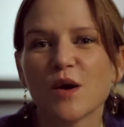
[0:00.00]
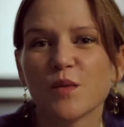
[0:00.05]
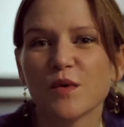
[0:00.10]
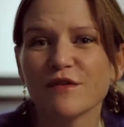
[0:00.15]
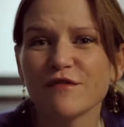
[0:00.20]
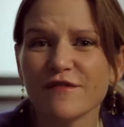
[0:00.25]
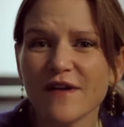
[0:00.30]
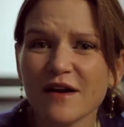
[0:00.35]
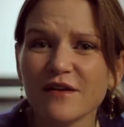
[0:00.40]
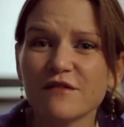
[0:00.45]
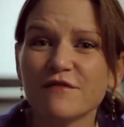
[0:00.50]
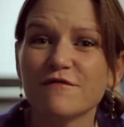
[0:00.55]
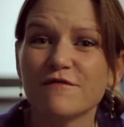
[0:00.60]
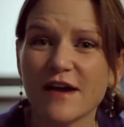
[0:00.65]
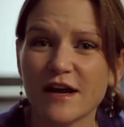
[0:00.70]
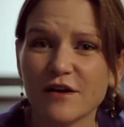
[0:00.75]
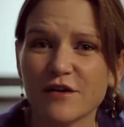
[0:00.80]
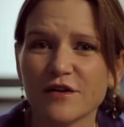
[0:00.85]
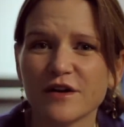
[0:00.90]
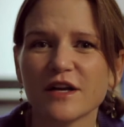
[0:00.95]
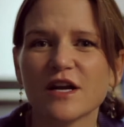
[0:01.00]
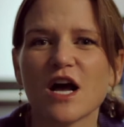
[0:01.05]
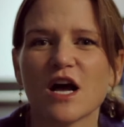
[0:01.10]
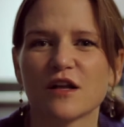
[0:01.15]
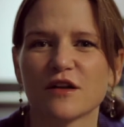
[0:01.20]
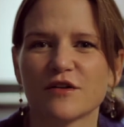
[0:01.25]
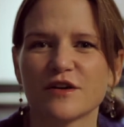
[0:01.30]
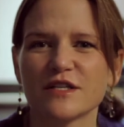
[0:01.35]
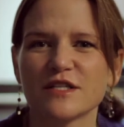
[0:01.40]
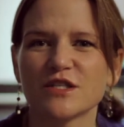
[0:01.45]
We found a veteran
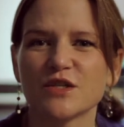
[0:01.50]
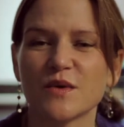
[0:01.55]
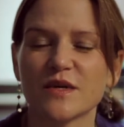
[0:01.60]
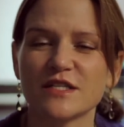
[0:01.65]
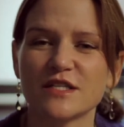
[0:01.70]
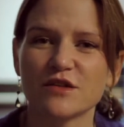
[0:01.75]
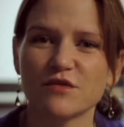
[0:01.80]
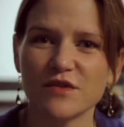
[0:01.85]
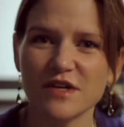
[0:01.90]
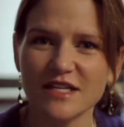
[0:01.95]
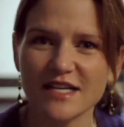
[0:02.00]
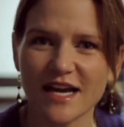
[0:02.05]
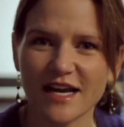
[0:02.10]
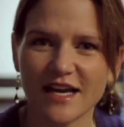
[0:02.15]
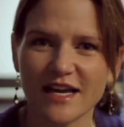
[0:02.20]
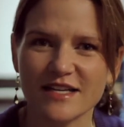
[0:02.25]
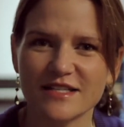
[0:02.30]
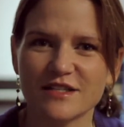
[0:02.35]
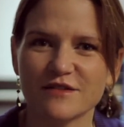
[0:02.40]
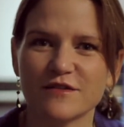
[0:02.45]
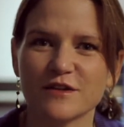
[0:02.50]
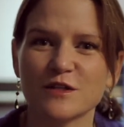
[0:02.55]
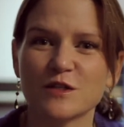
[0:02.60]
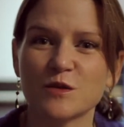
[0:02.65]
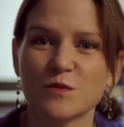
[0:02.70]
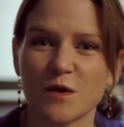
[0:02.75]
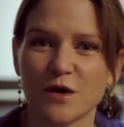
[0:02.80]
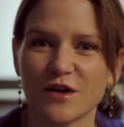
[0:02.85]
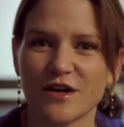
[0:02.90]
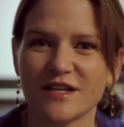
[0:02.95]
colorist who has three decades of
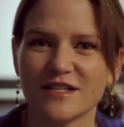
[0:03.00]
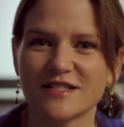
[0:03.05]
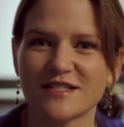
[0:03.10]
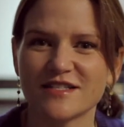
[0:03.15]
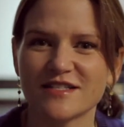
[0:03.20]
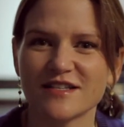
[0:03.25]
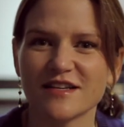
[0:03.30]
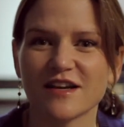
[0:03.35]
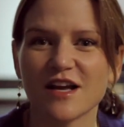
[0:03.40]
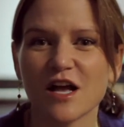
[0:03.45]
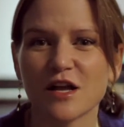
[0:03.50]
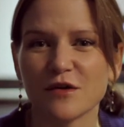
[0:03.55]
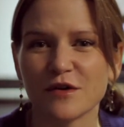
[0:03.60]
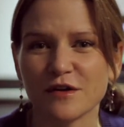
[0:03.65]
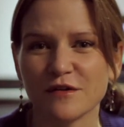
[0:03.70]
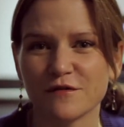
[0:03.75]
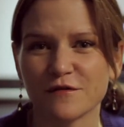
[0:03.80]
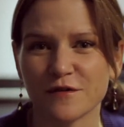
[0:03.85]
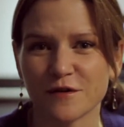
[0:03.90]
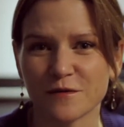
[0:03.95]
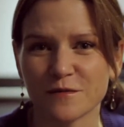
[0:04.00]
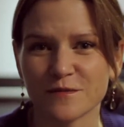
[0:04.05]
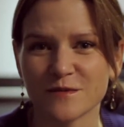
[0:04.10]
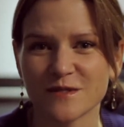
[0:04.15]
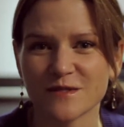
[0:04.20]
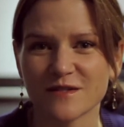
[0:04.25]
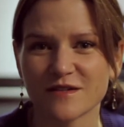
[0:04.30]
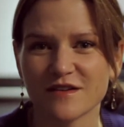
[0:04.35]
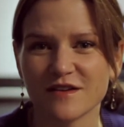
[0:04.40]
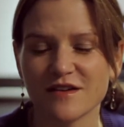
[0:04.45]
experience in coloring
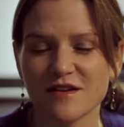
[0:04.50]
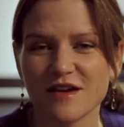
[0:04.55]
films.